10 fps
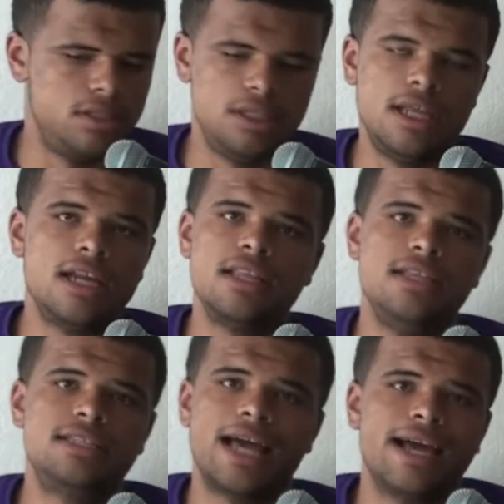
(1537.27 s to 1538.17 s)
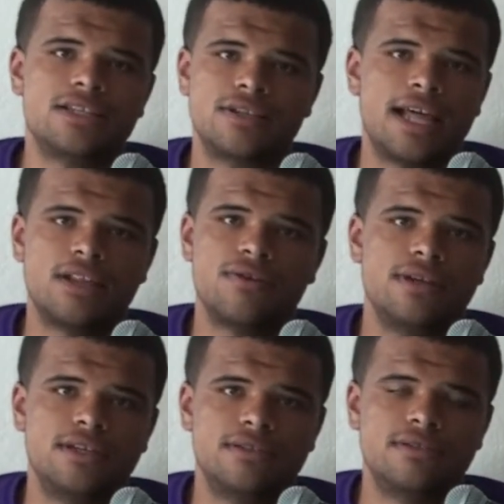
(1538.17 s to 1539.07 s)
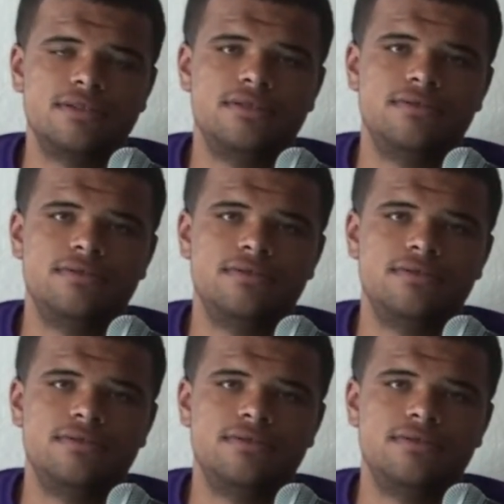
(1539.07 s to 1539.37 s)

None of these guys are that loyal.